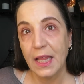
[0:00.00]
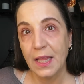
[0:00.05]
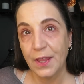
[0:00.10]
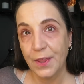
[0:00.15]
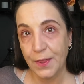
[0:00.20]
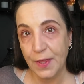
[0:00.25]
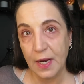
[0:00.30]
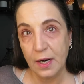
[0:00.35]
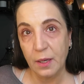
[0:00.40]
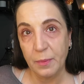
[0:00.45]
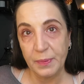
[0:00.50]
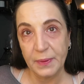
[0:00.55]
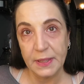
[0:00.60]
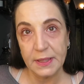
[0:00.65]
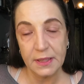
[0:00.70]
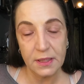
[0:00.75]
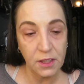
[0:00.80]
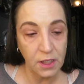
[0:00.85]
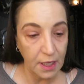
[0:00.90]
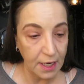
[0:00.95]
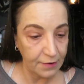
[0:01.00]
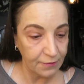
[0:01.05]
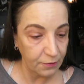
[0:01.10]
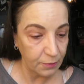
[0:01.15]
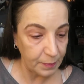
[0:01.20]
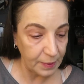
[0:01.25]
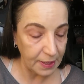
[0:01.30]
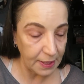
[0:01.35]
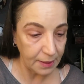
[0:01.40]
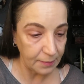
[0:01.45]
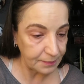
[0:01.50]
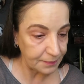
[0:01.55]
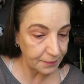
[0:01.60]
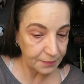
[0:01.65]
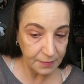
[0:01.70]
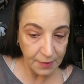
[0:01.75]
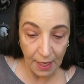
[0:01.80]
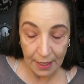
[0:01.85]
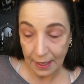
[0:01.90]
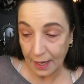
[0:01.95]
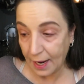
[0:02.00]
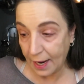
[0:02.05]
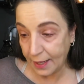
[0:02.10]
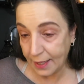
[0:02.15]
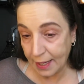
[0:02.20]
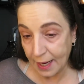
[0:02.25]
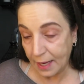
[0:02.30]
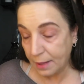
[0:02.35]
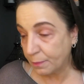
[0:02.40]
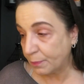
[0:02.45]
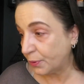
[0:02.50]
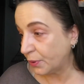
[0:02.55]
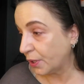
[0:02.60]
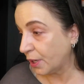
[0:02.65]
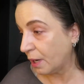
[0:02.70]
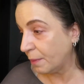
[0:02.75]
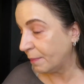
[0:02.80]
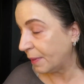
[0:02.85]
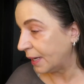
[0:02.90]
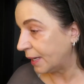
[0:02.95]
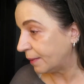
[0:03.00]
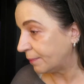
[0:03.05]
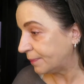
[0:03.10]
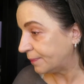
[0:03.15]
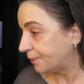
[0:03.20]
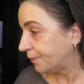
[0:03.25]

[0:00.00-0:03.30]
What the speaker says: therapist could ever be. I can't put on my,